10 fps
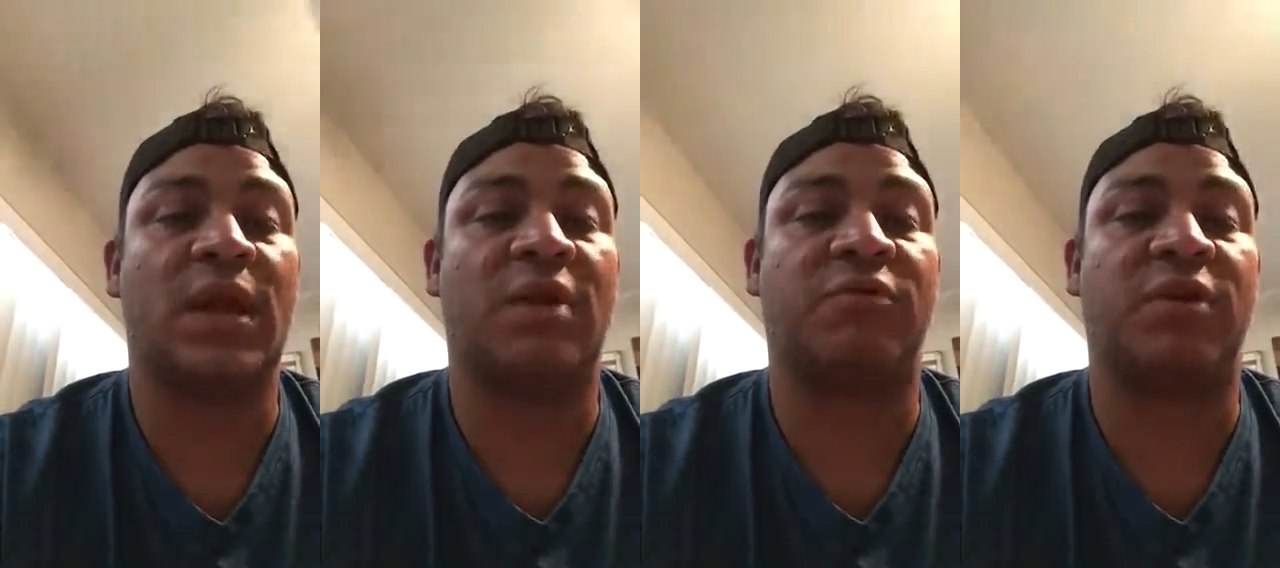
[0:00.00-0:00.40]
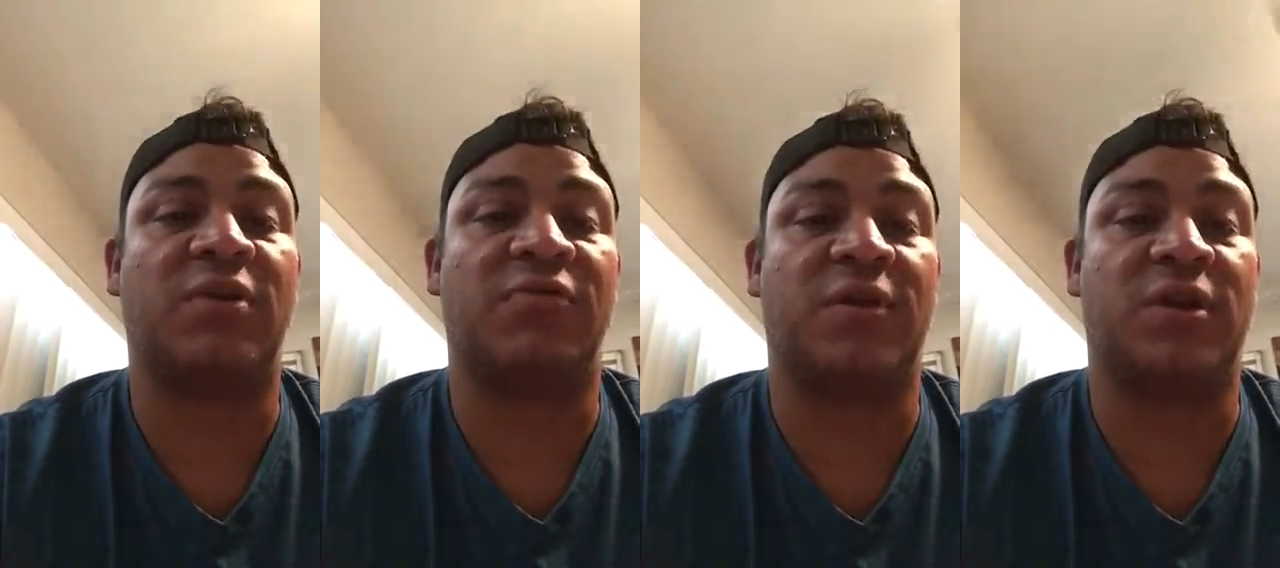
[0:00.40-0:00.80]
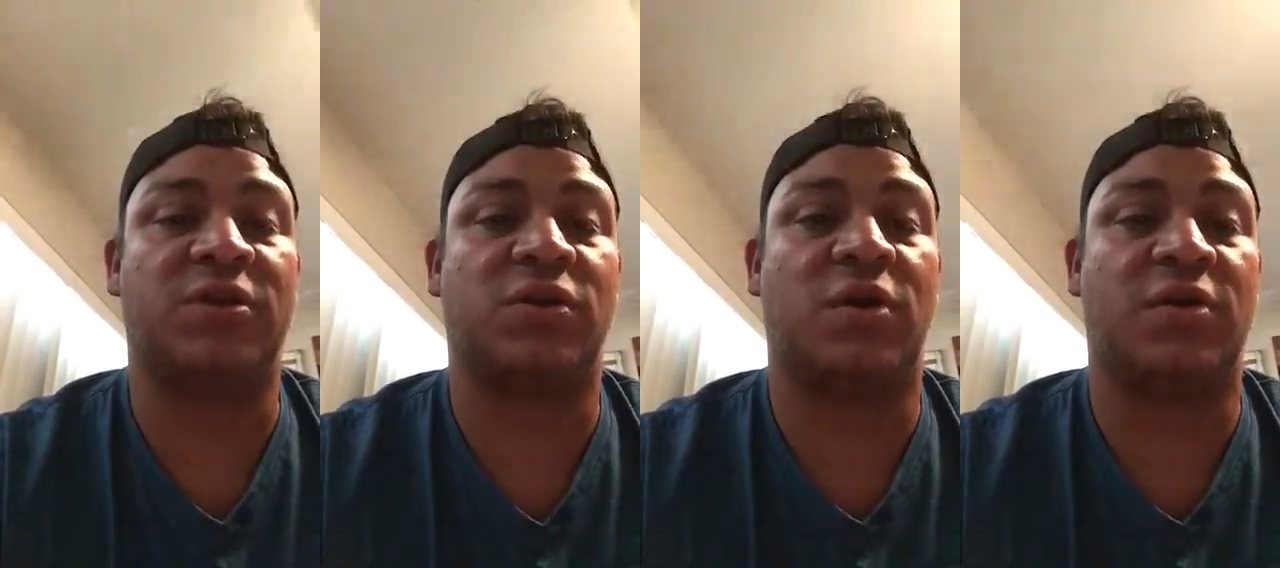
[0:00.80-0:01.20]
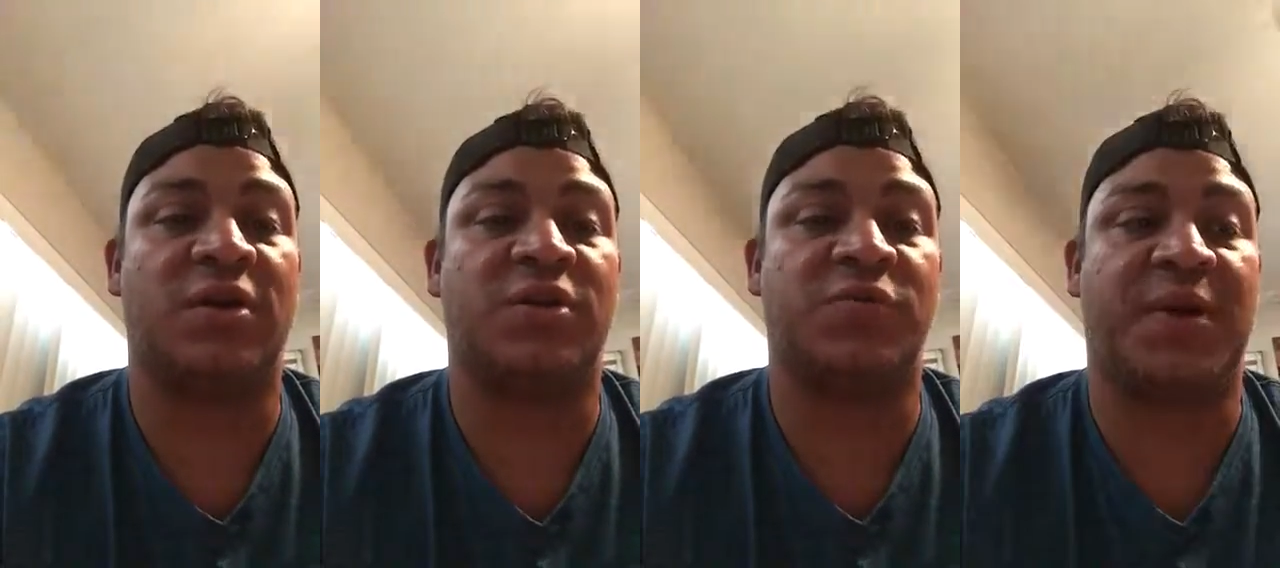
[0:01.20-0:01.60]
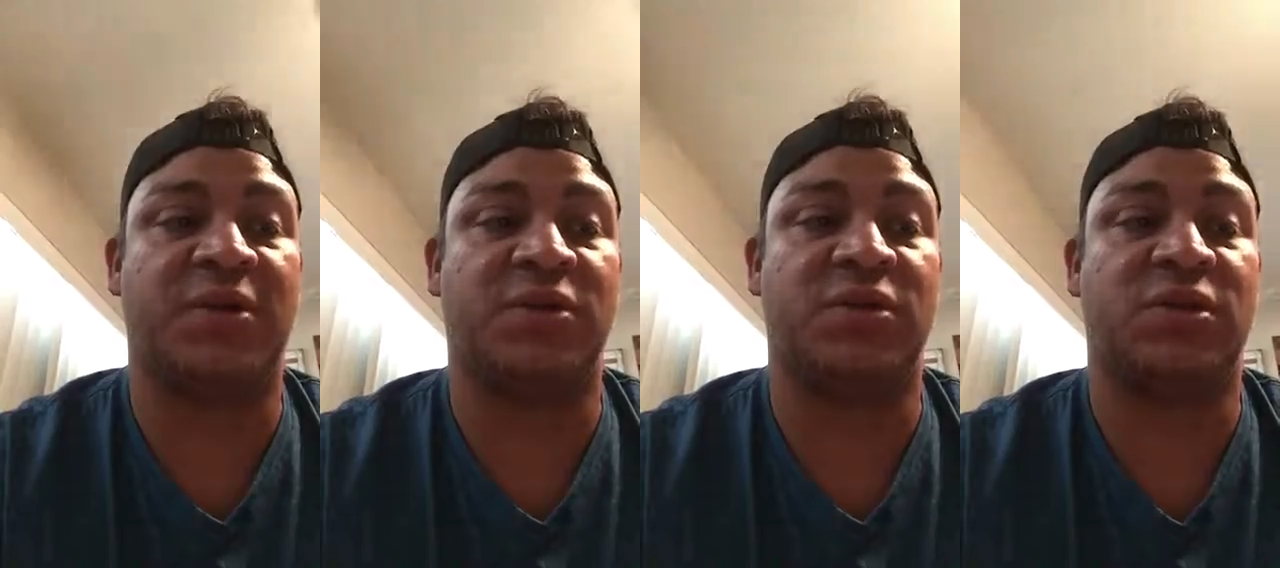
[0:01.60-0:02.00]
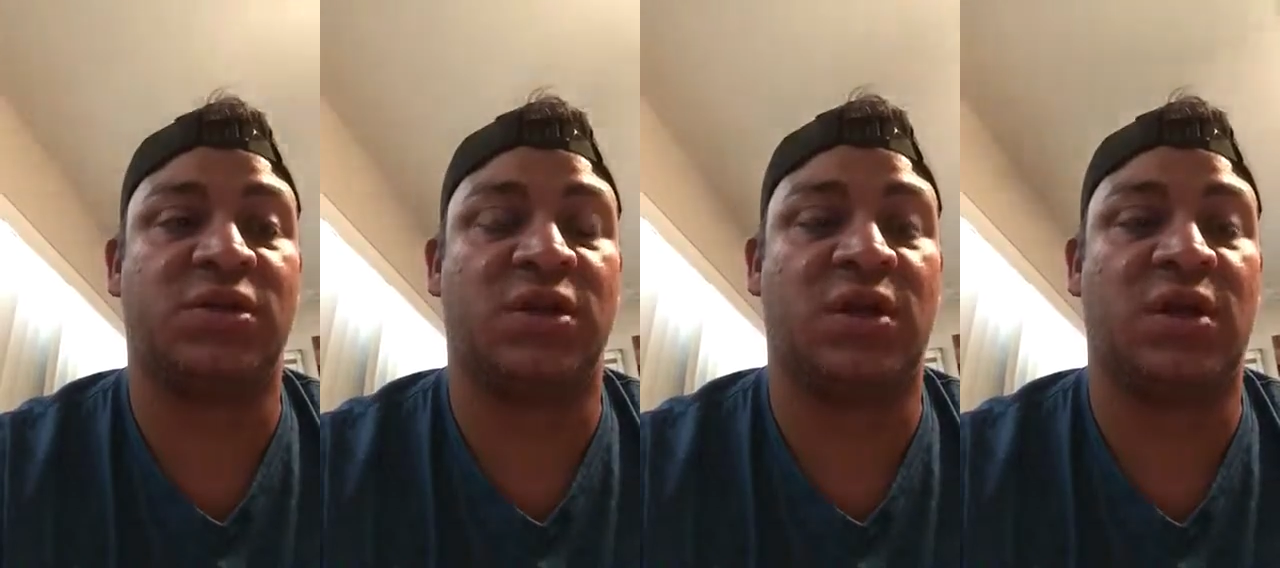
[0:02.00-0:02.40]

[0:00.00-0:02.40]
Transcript: After they finish all the inspections